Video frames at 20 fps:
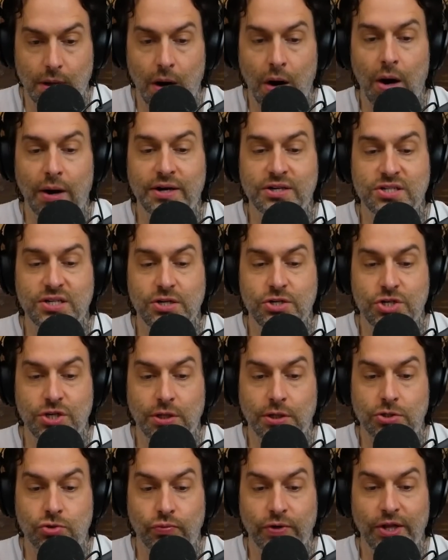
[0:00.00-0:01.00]
Honestly, she
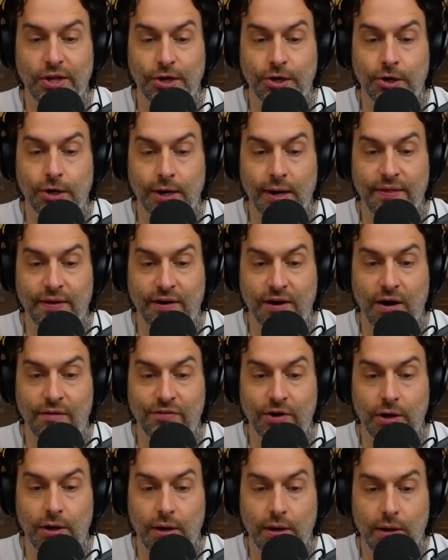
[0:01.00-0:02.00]
looks really good on the
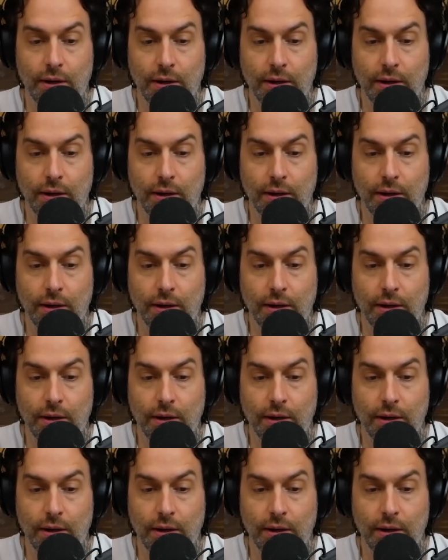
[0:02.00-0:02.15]
cover.